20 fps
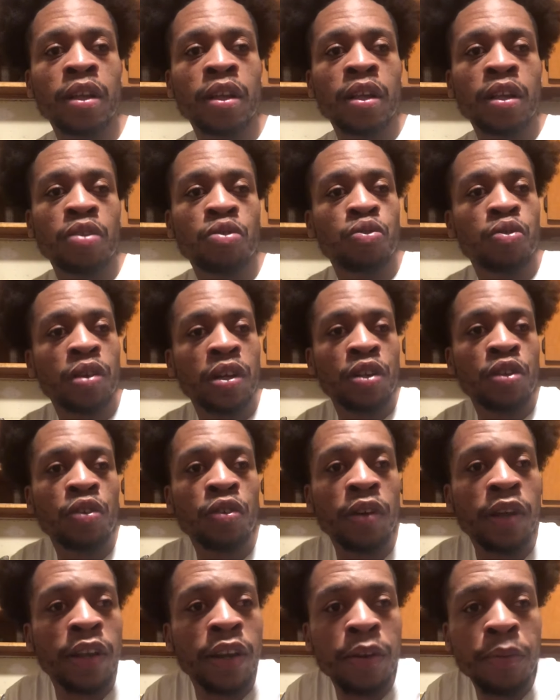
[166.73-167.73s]
That's why you gonna
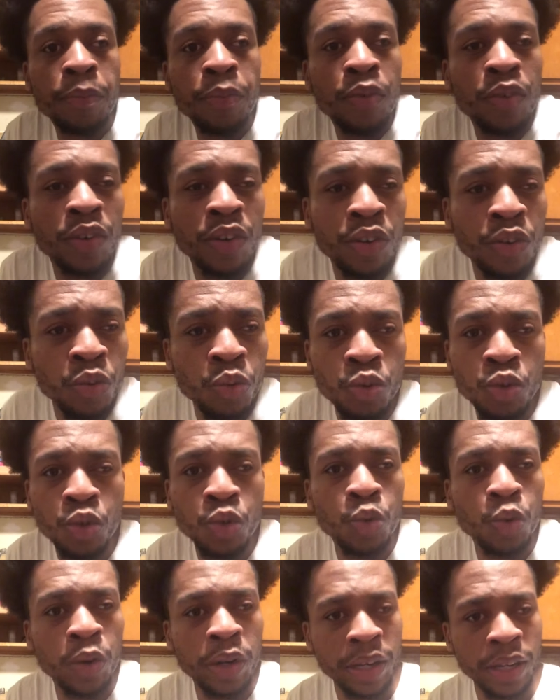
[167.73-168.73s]
end up on the news
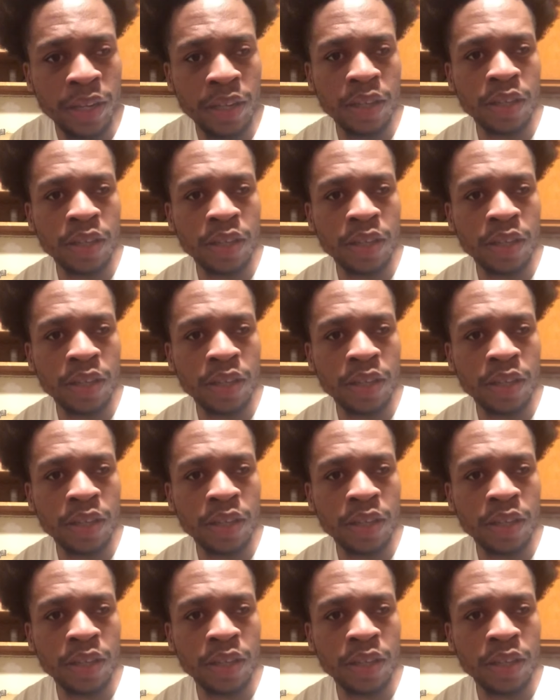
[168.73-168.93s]
quick.